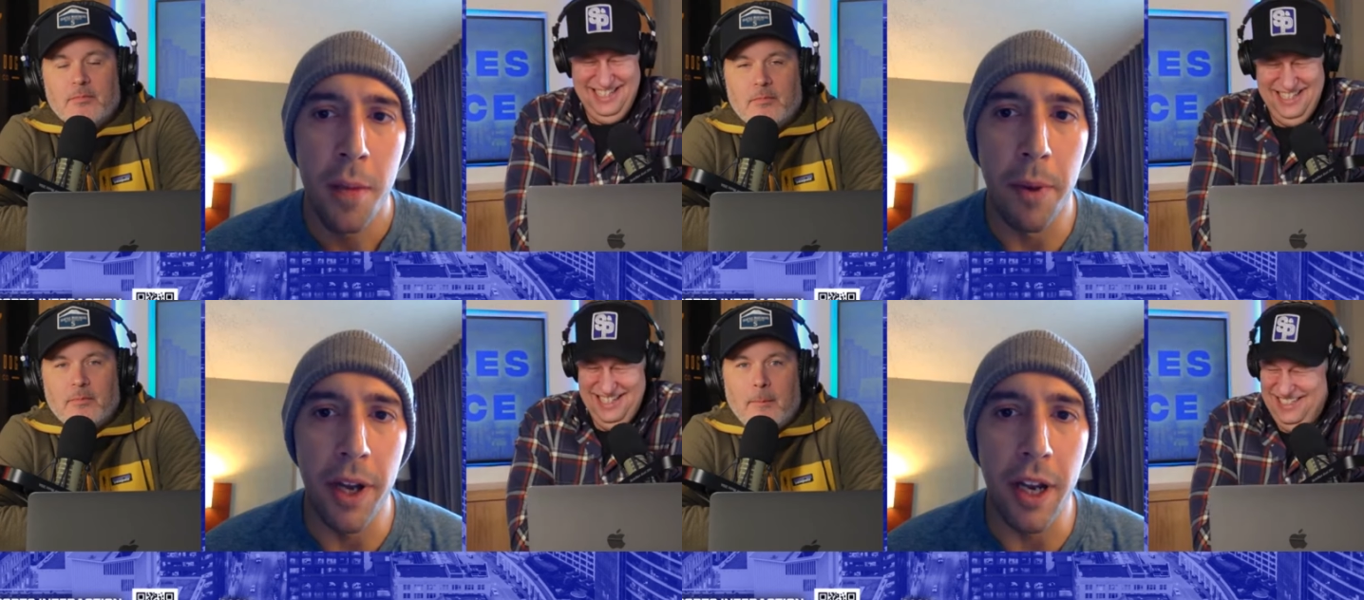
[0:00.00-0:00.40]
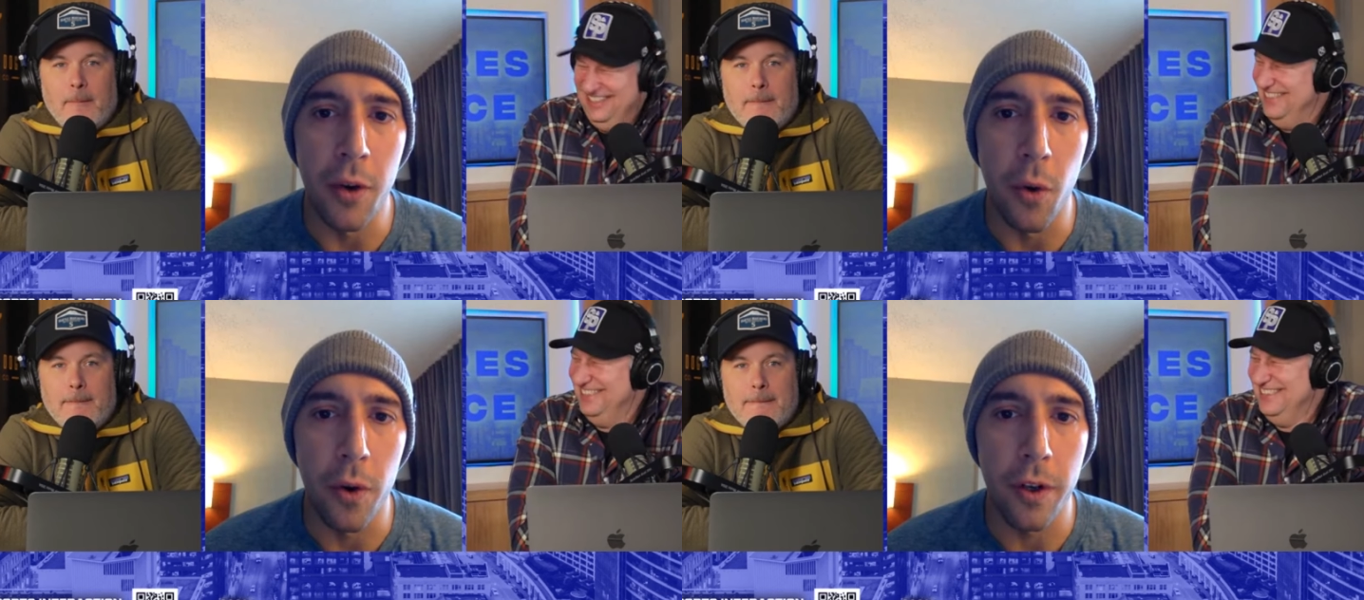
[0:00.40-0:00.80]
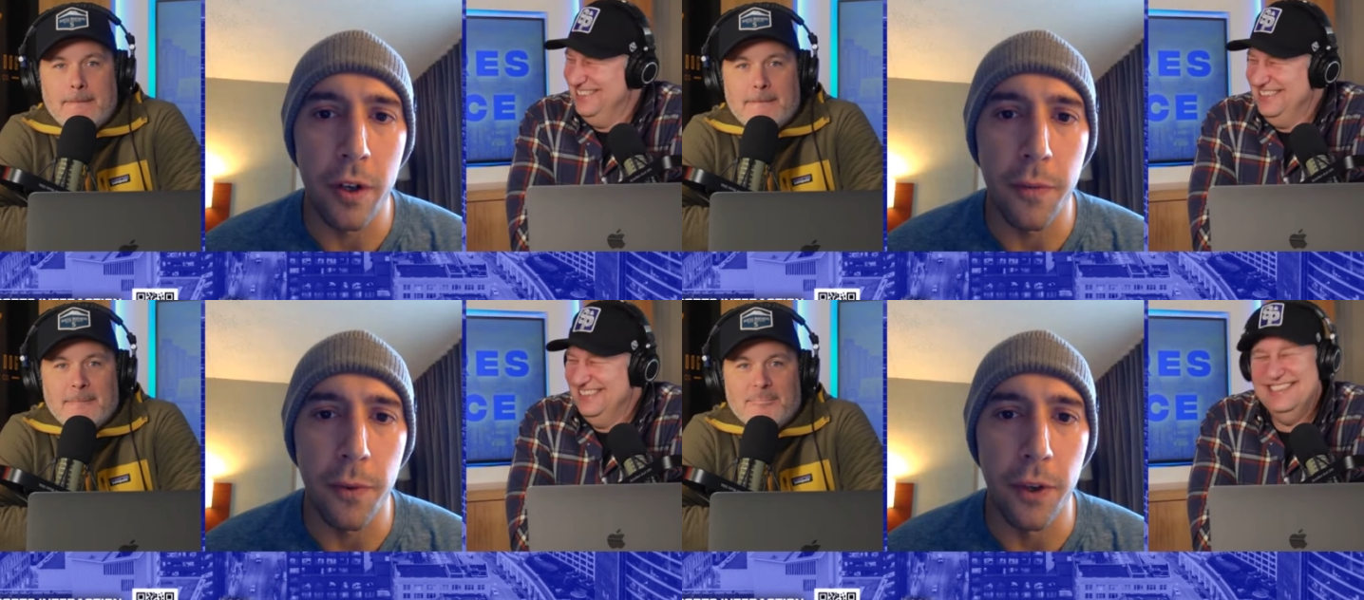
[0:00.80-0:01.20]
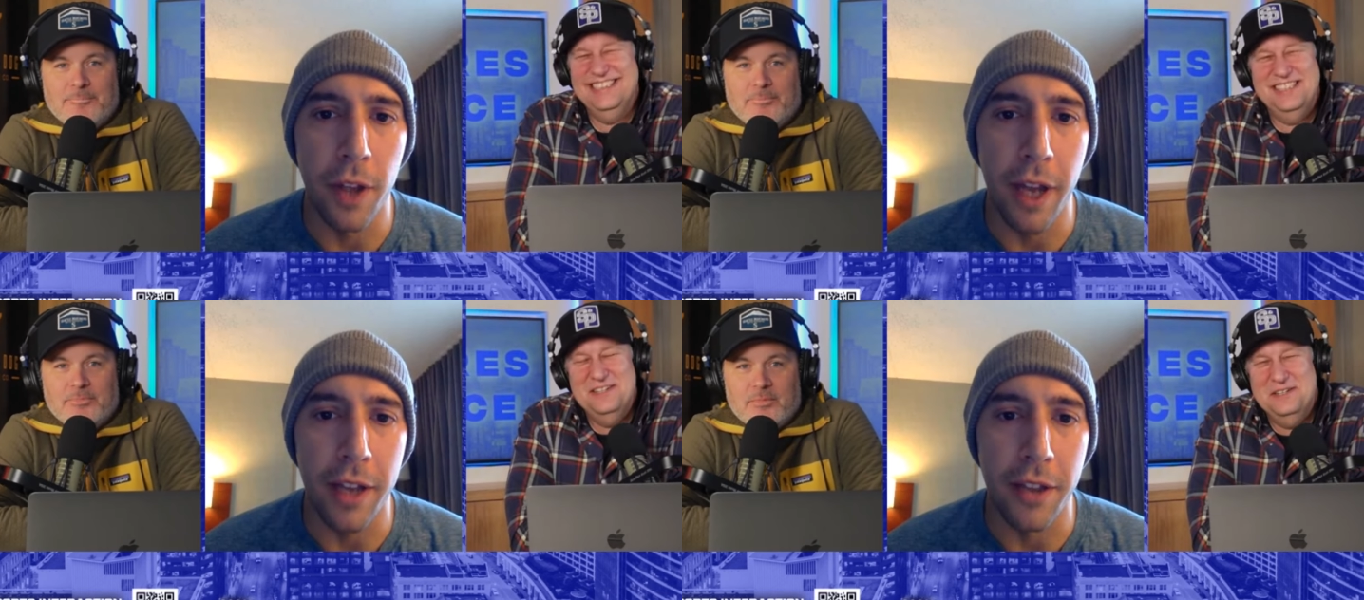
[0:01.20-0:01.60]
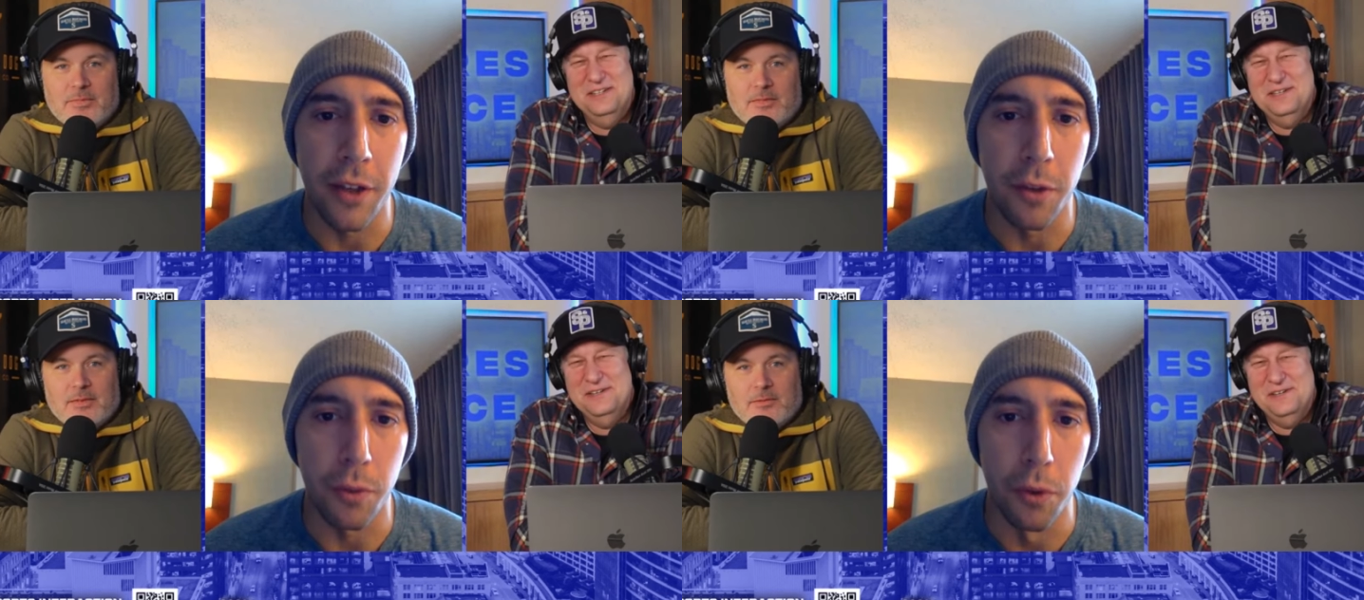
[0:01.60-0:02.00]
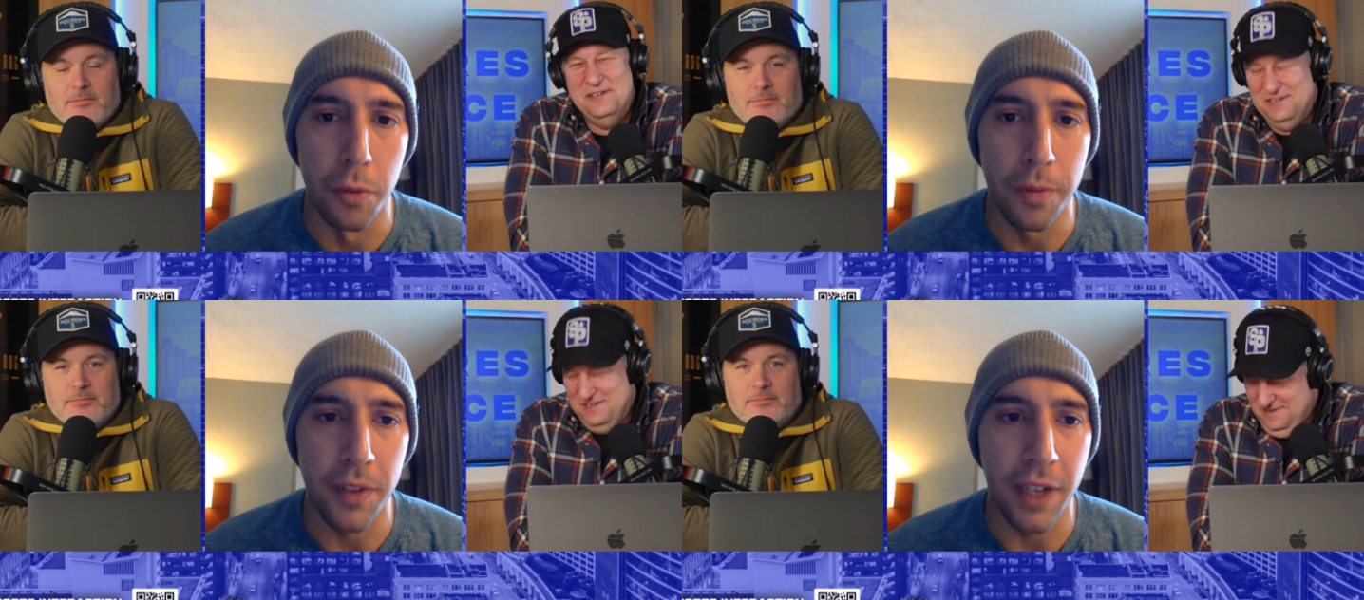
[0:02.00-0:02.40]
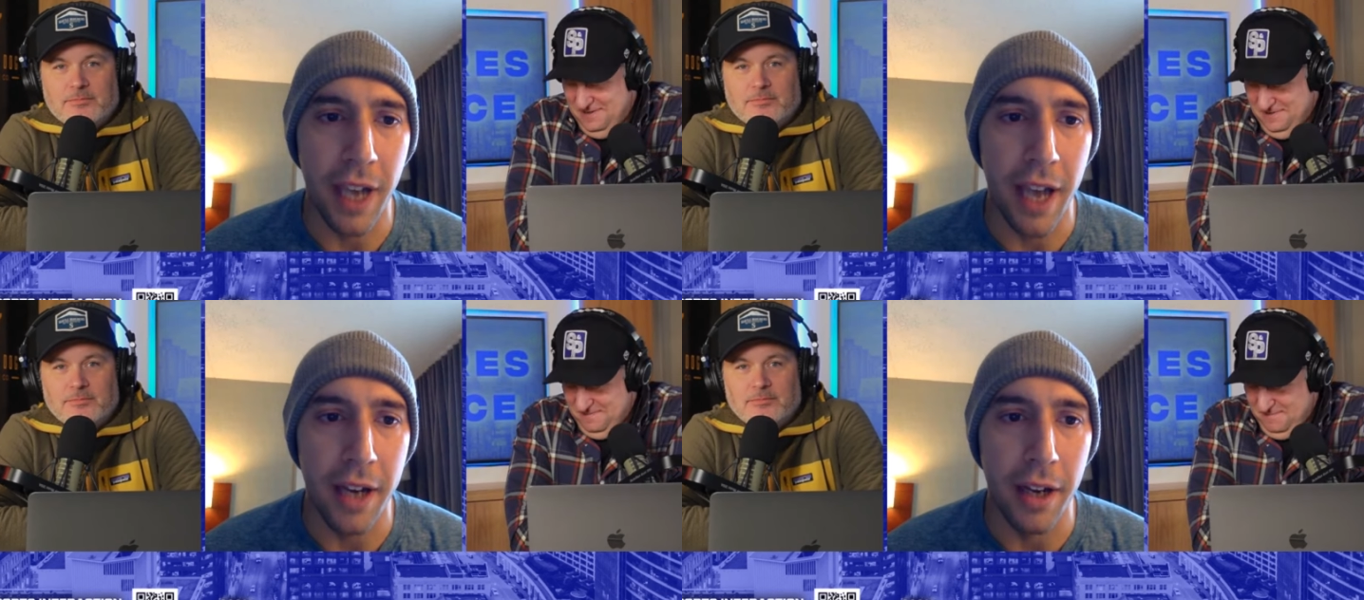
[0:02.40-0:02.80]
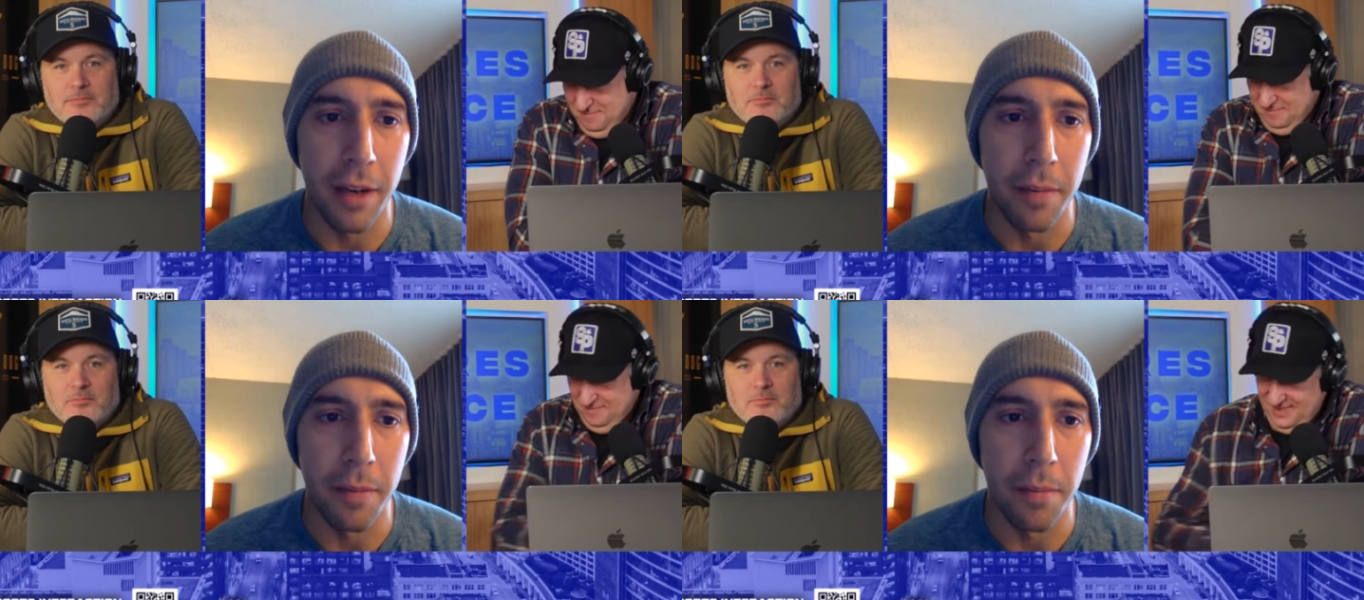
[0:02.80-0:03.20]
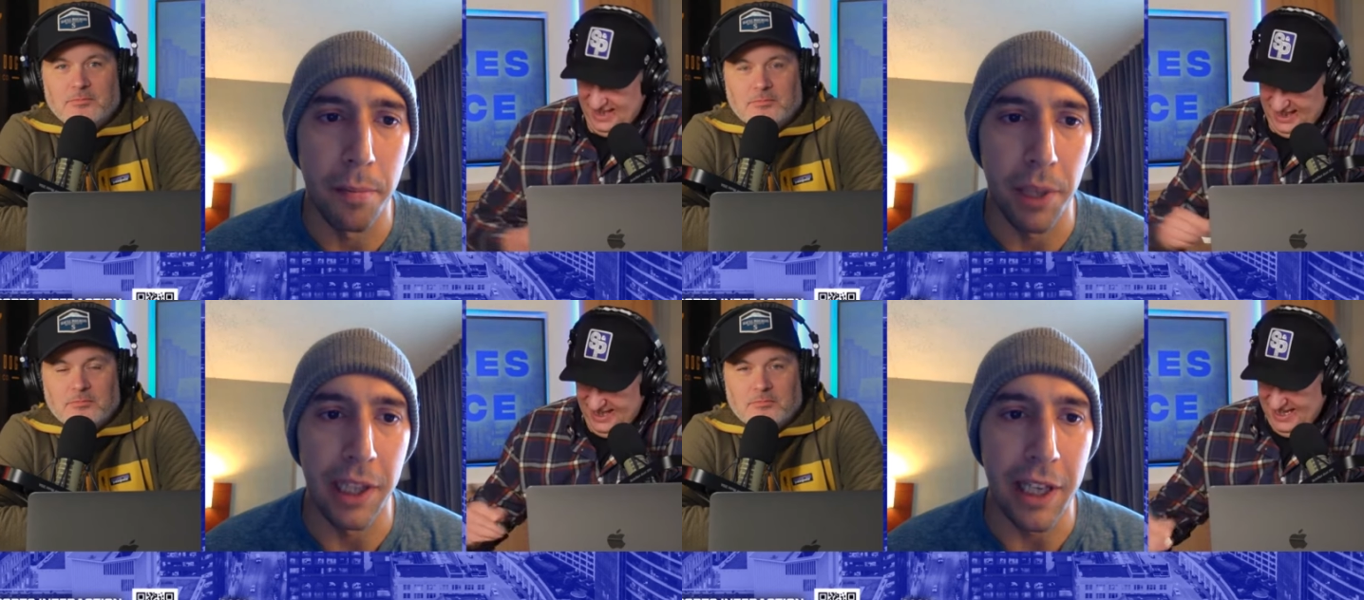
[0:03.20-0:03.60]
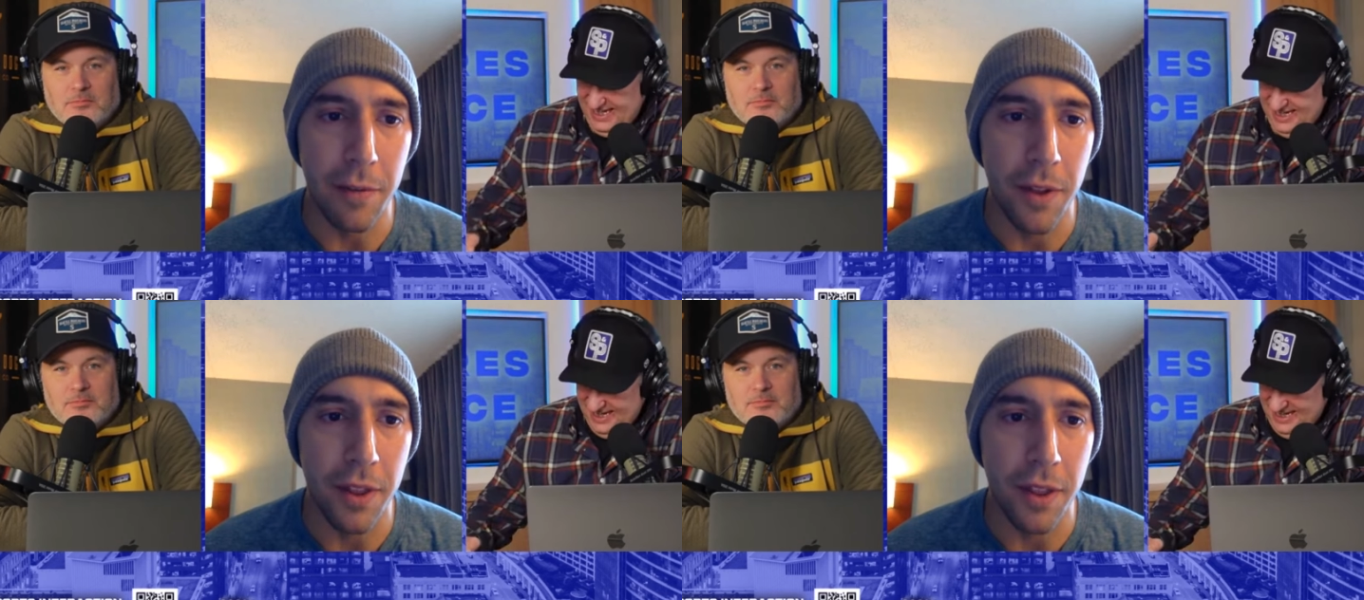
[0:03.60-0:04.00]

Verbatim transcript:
Speaker 1: but in order for like the group to kind of believe in